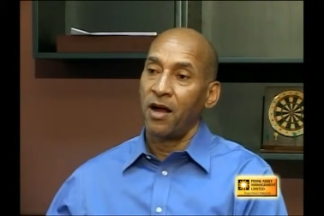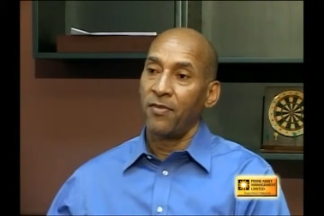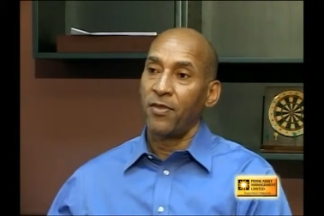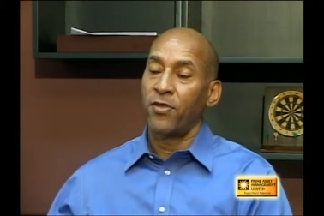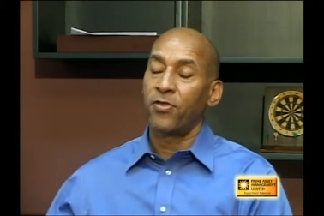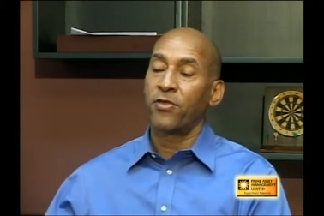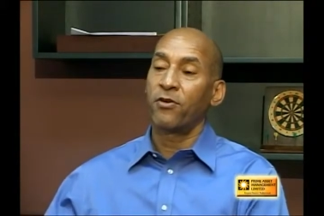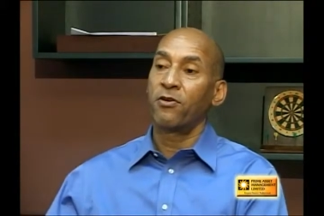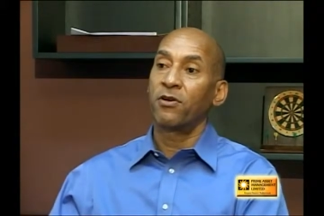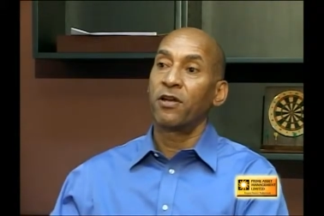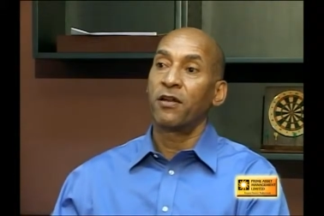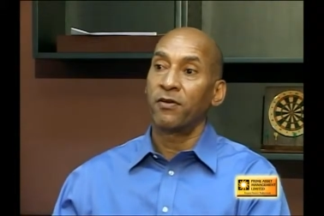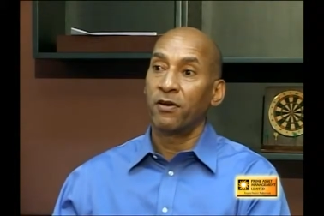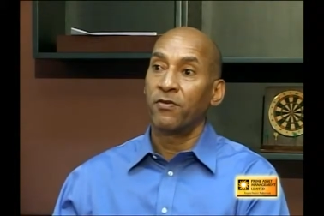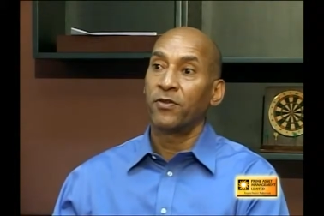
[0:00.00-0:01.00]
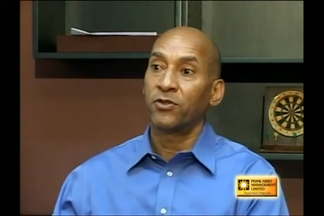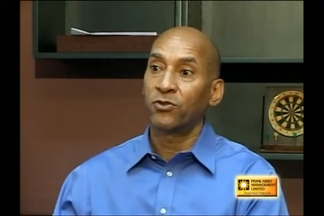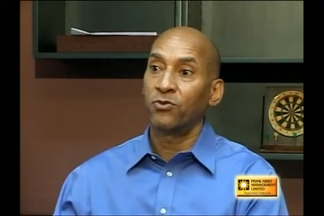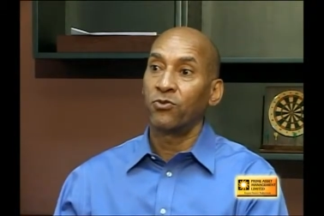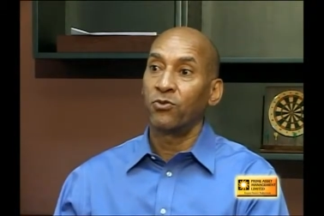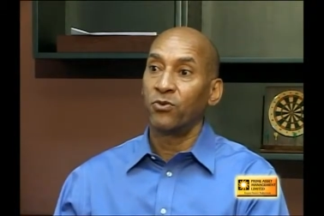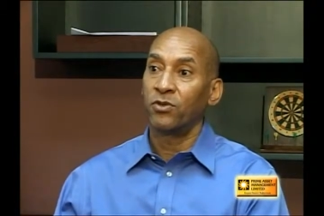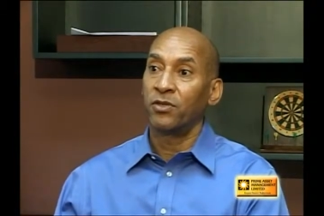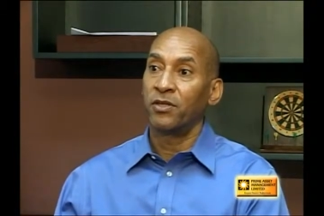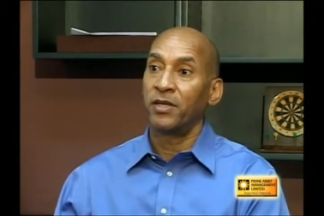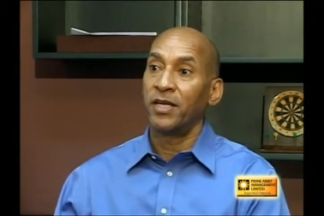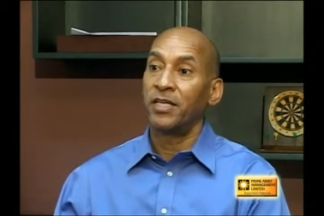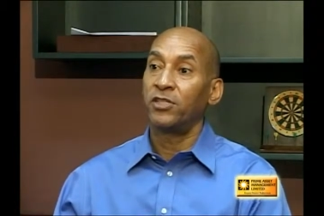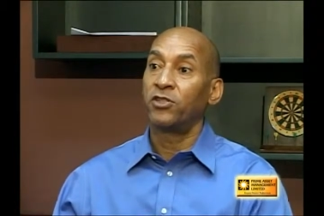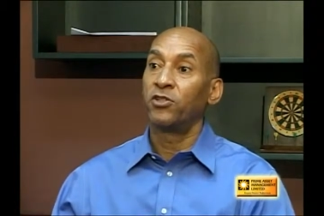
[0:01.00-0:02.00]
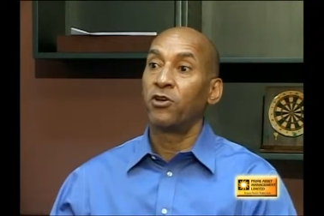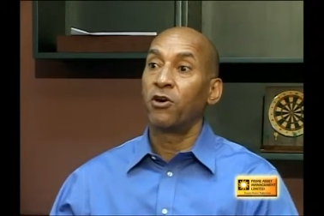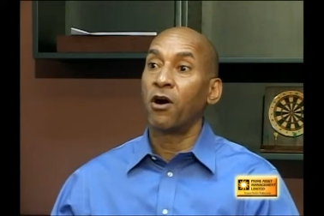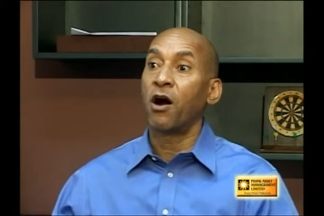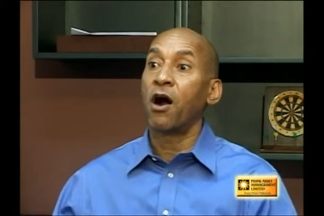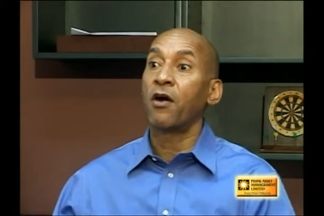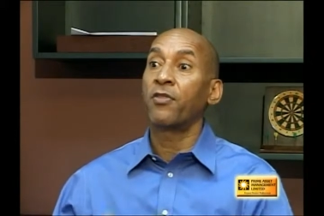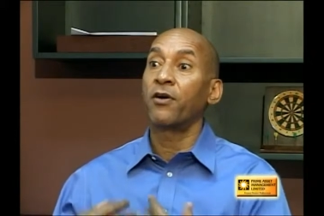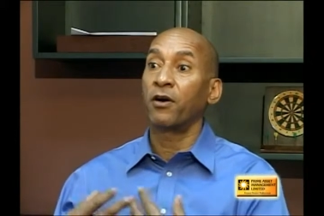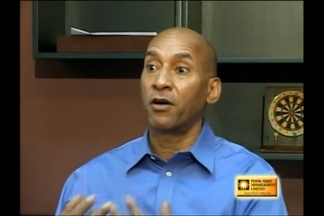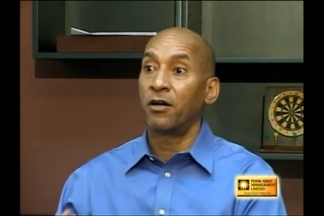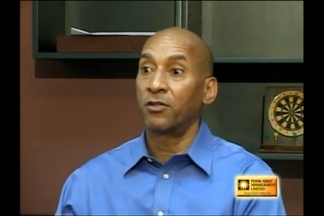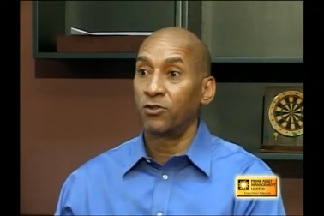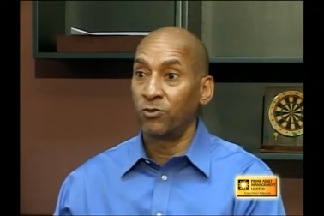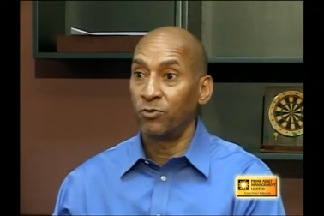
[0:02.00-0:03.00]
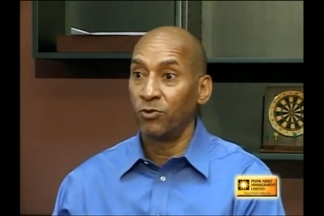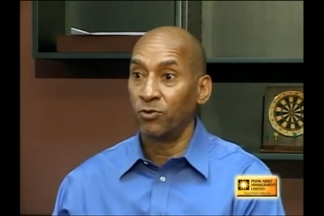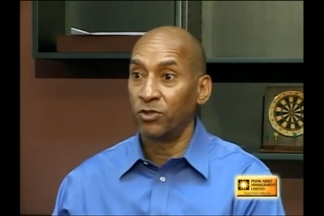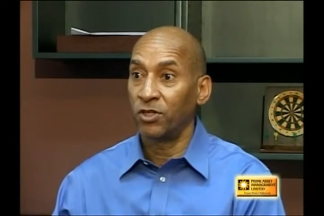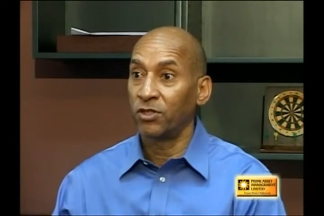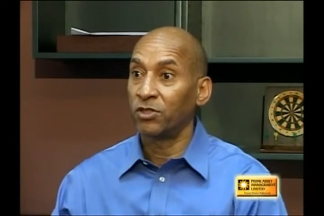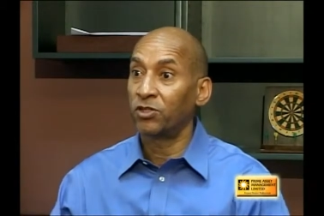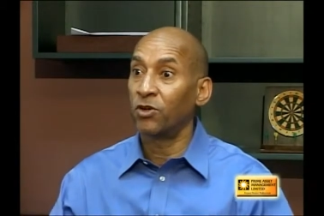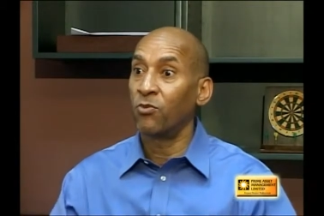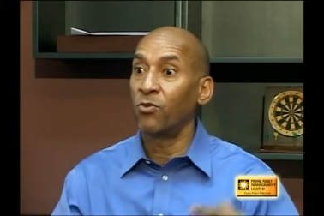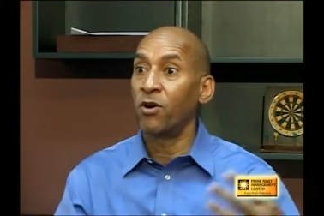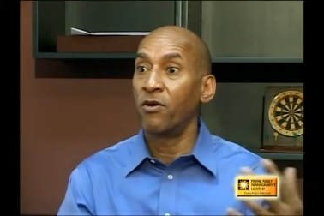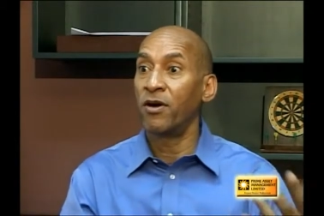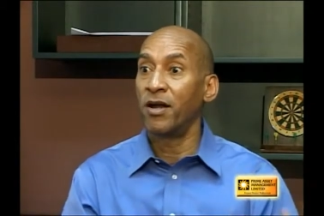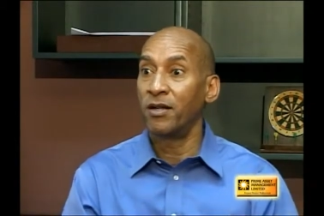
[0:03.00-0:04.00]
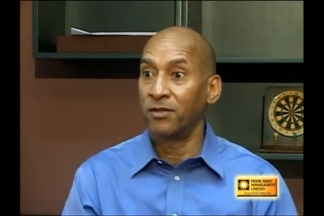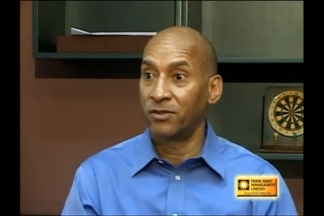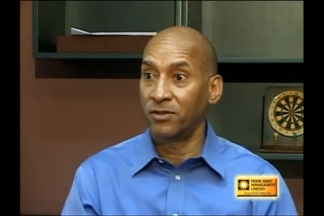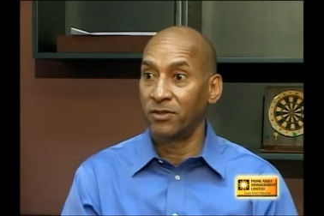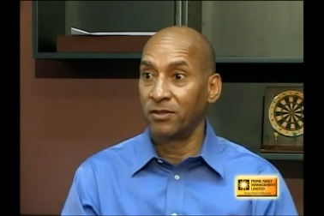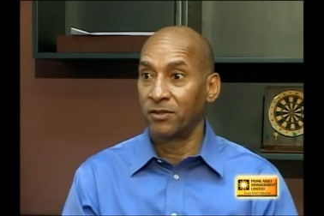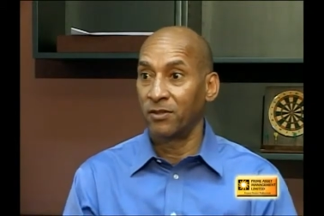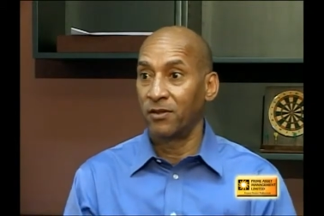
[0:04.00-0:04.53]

And the third leg of the stool is your other contributions somewhere else.